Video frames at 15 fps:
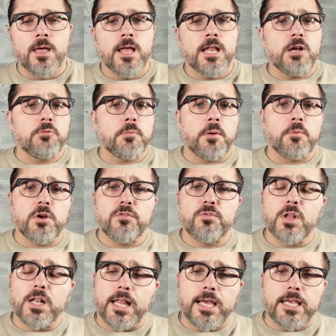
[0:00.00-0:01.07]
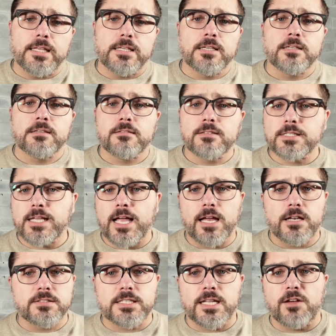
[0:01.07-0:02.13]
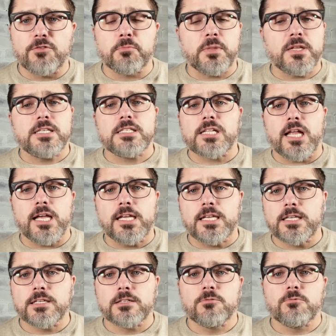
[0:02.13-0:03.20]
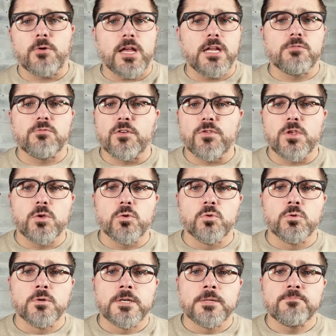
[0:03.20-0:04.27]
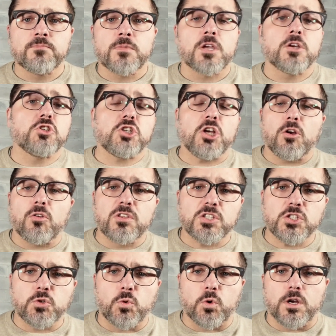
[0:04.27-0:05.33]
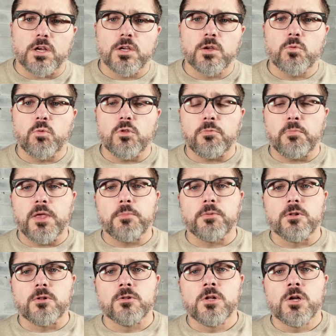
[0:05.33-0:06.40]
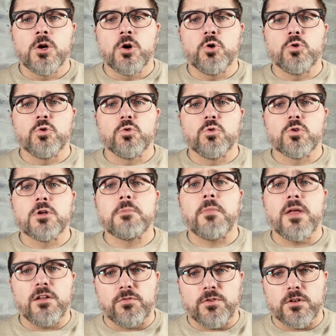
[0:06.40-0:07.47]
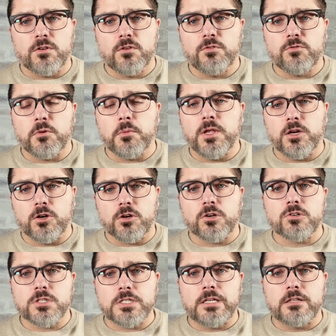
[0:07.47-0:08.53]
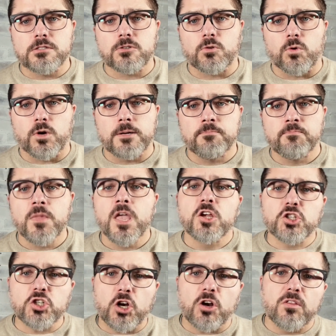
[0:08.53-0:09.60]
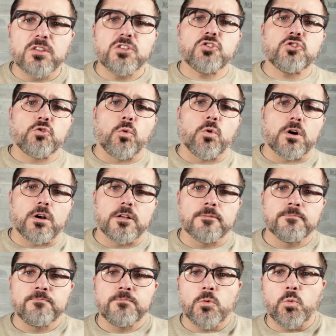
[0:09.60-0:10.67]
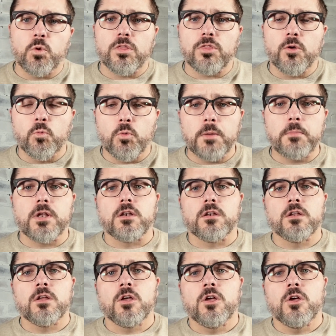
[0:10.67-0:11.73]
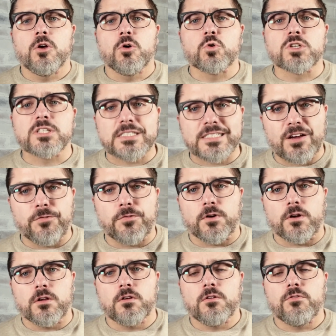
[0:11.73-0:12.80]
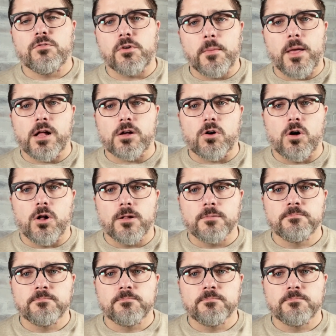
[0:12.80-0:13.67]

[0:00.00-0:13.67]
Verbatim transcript: Now, remember, if you like this kind of stuff, please like, rate, review, share this story with people who could benefit from hearing Christine's story. Share this story with women who are suffering from alcohol.